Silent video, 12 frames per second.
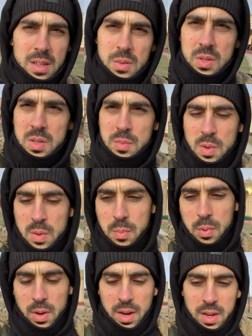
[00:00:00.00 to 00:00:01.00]
There was some more
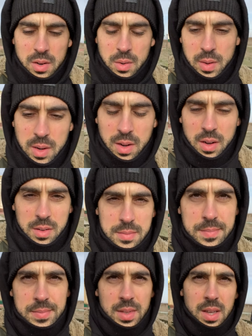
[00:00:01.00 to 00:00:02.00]
praying going on,
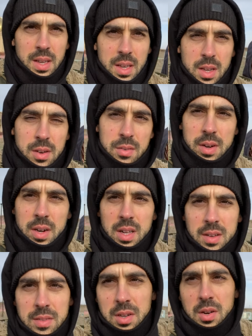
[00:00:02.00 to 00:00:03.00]
reading
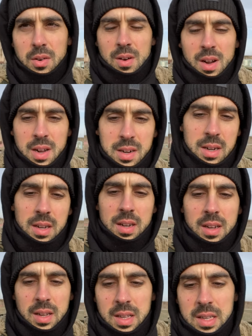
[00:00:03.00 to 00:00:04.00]
of the Quran
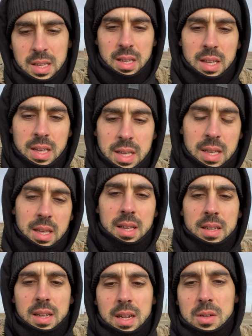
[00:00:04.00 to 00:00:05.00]

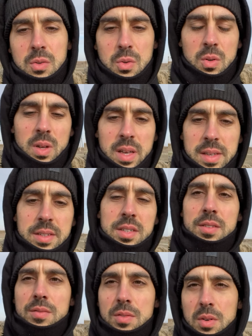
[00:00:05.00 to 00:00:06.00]
in that cool
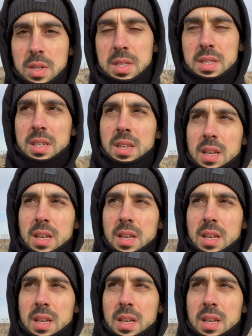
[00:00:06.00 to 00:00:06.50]
ancient voice.